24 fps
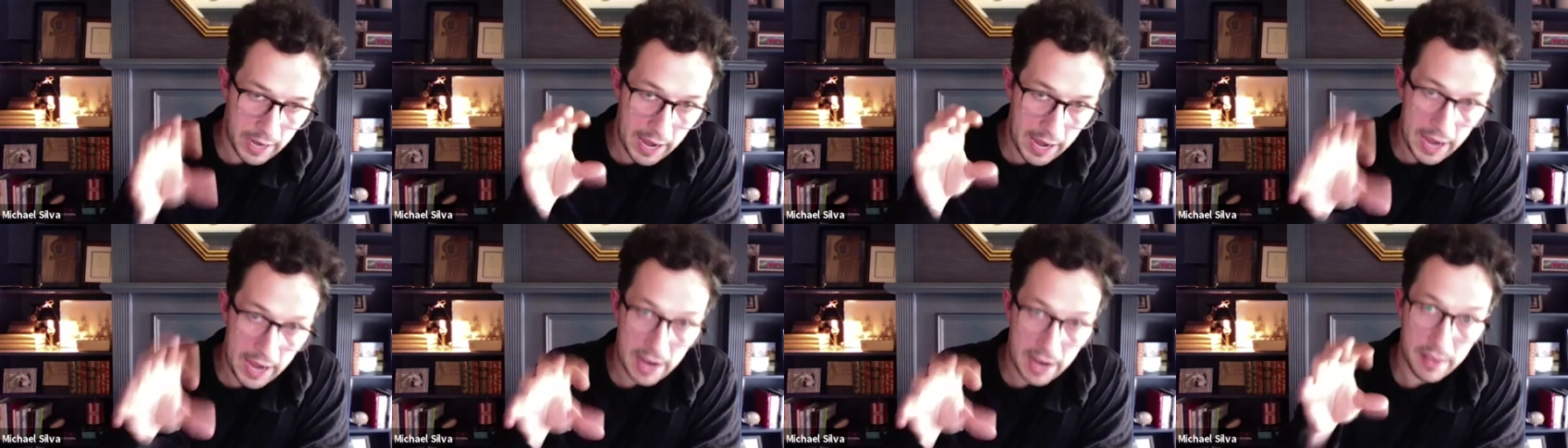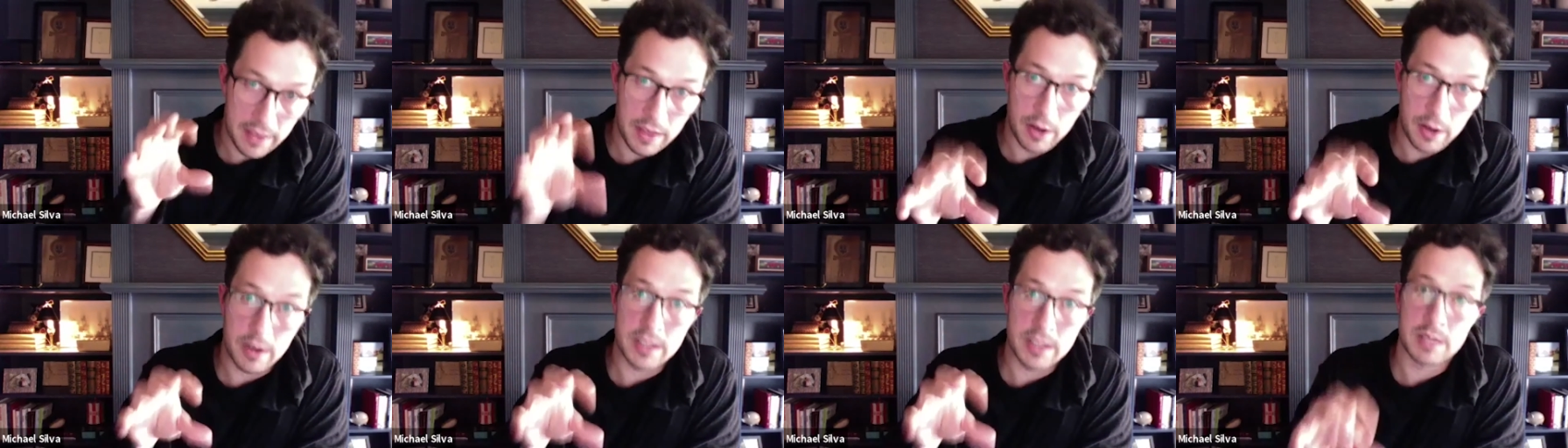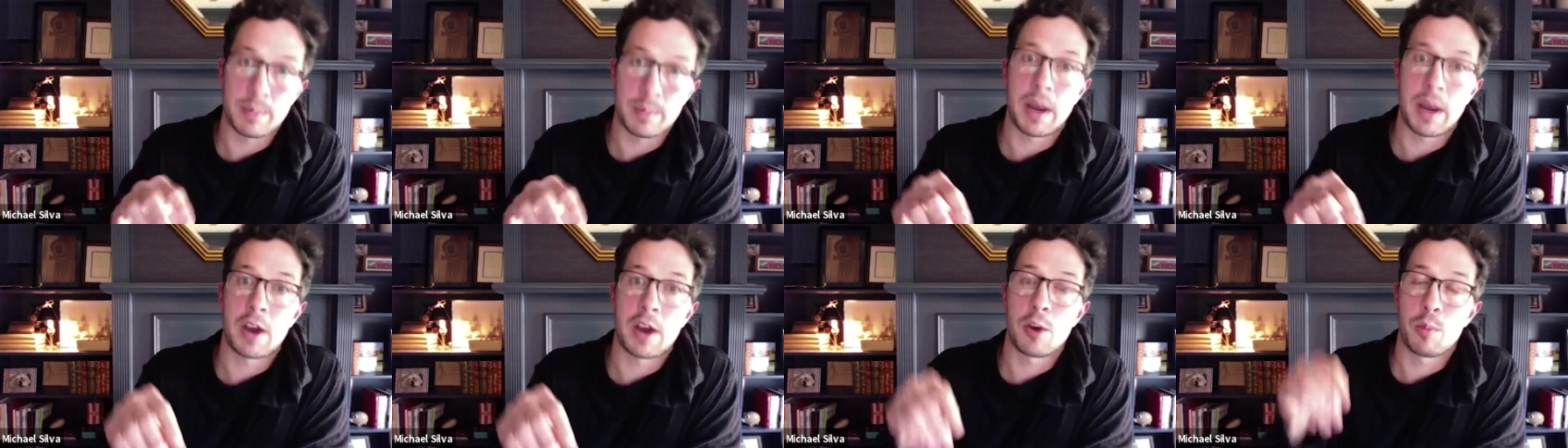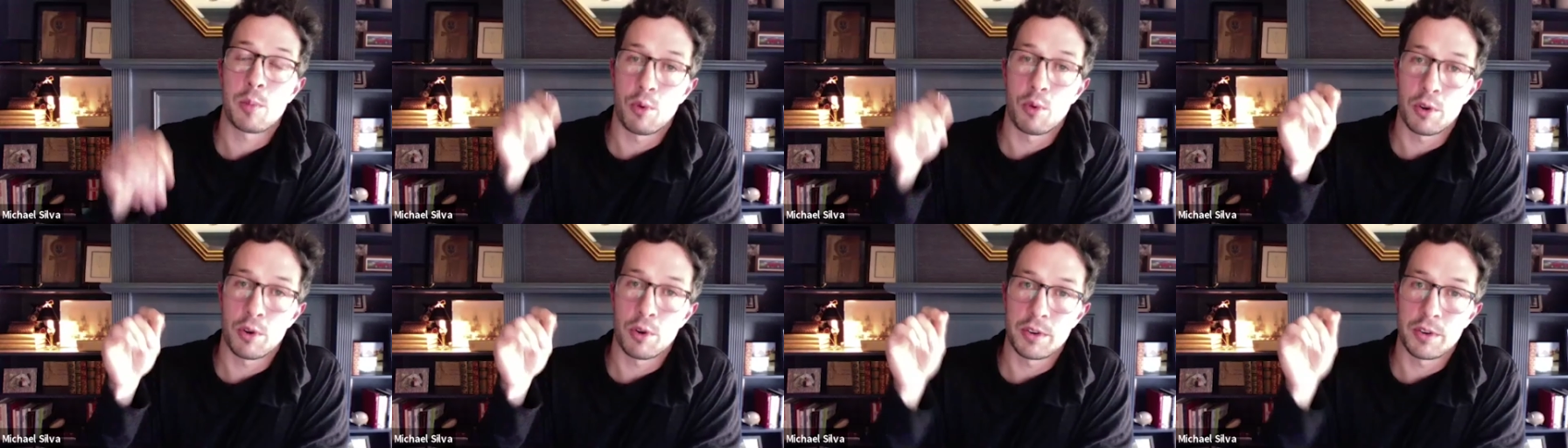hey, there is a
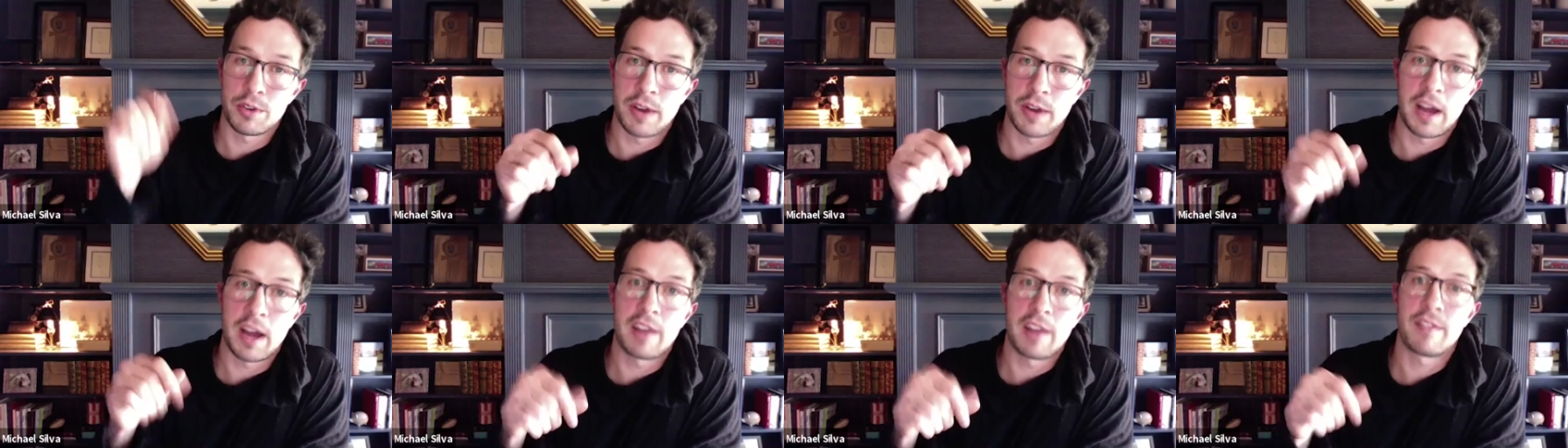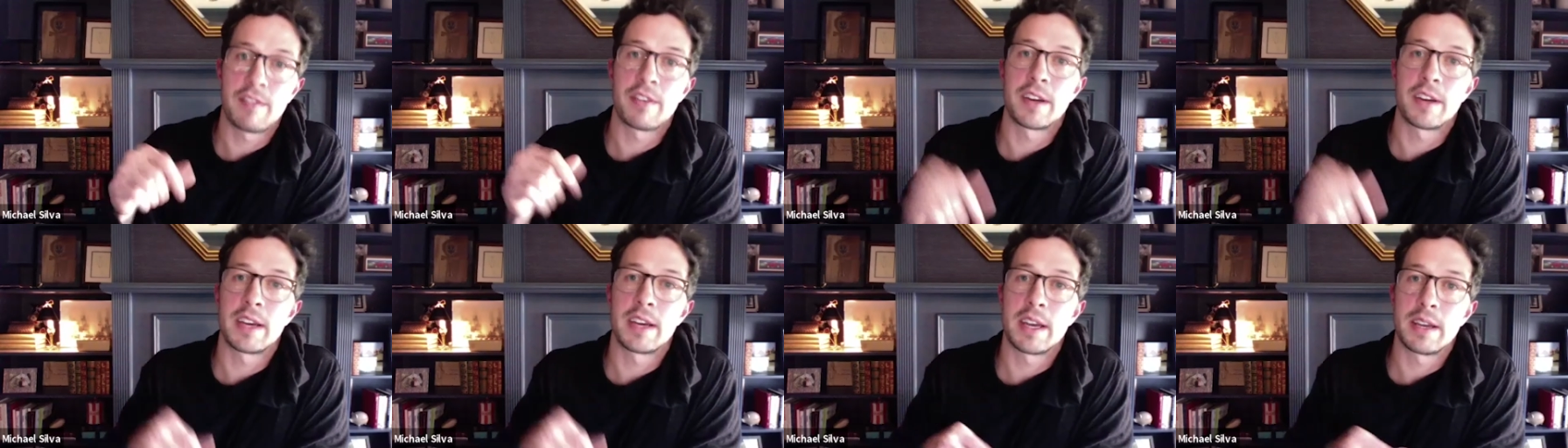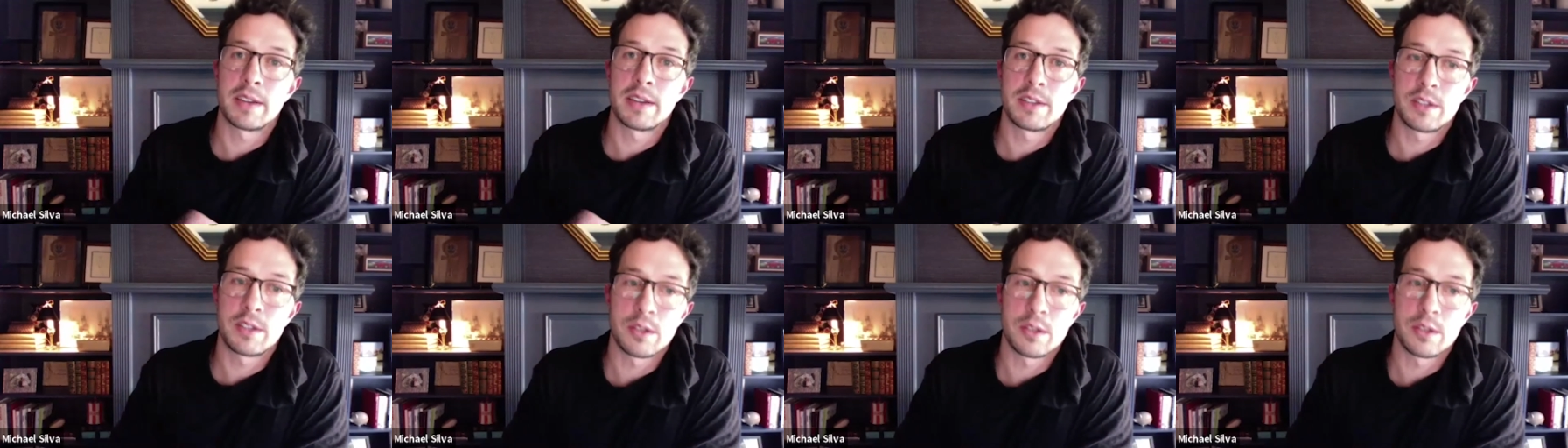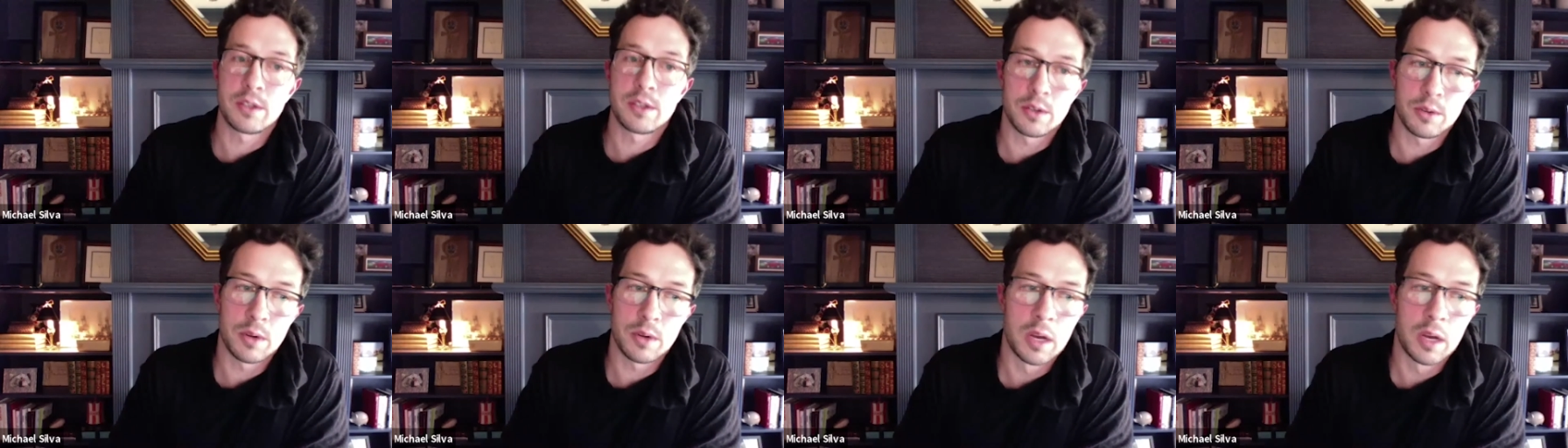Matterport. Do not forget to